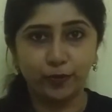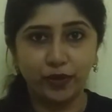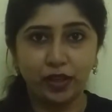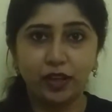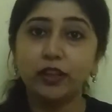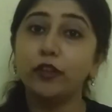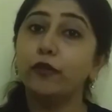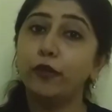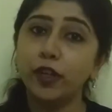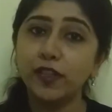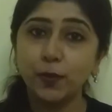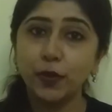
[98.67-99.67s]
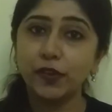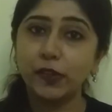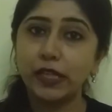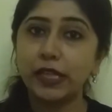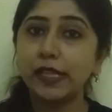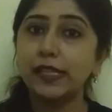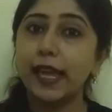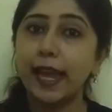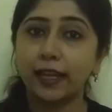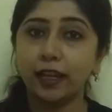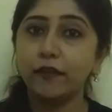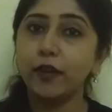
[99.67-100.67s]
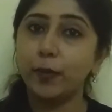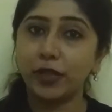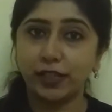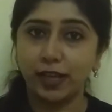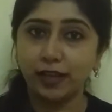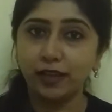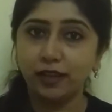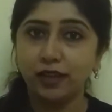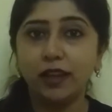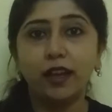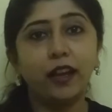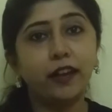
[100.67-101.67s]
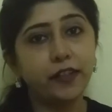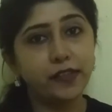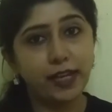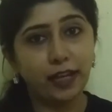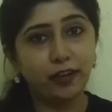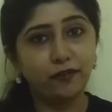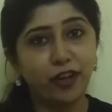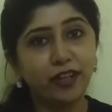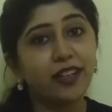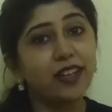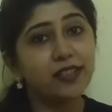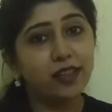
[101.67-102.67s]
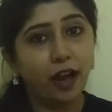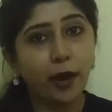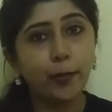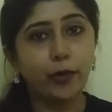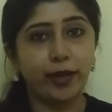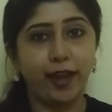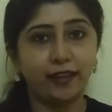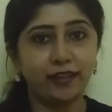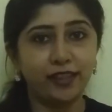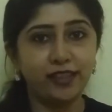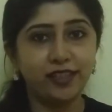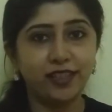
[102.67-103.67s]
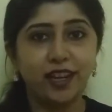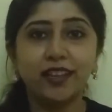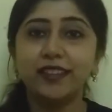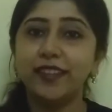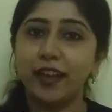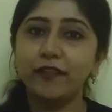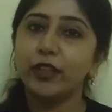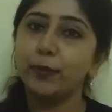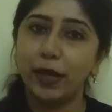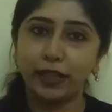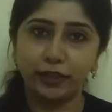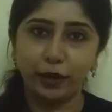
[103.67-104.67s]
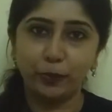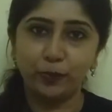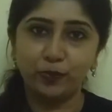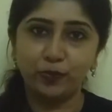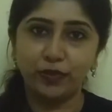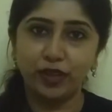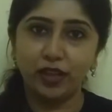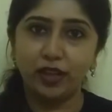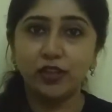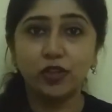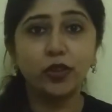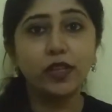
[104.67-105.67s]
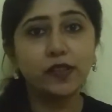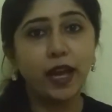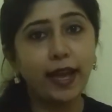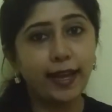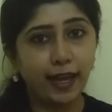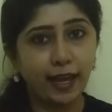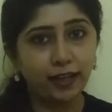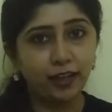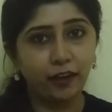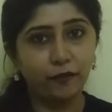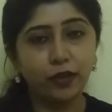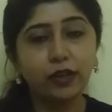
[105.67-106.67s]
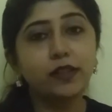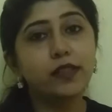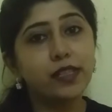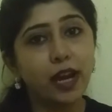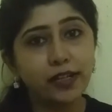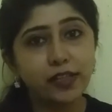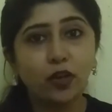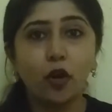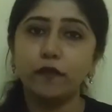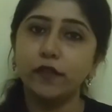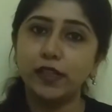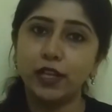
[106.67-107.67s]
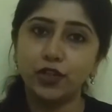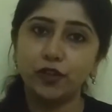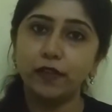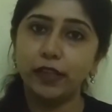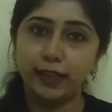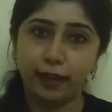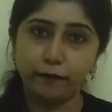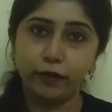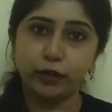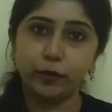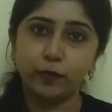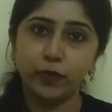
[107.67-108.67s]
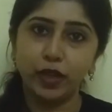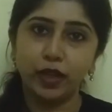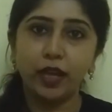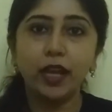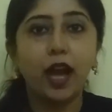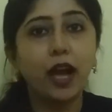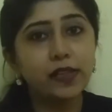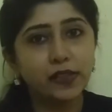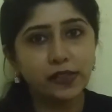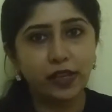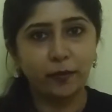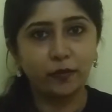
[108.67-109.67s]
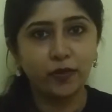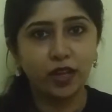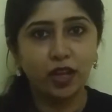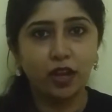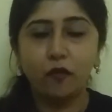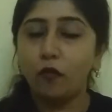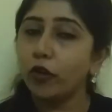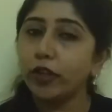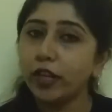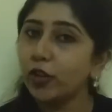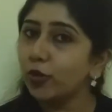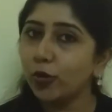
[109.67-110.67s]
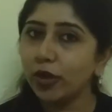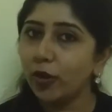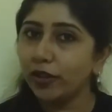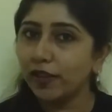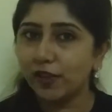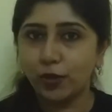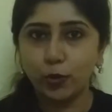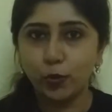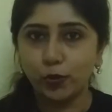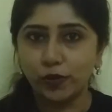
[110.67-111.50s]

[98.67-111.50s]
The first person is Eklavya Patel and the second one is our protagonist Daivat Mehta. So this guy Eklavya starts a conversation with Daivat. He asks him, "What are you doing on this cruise?"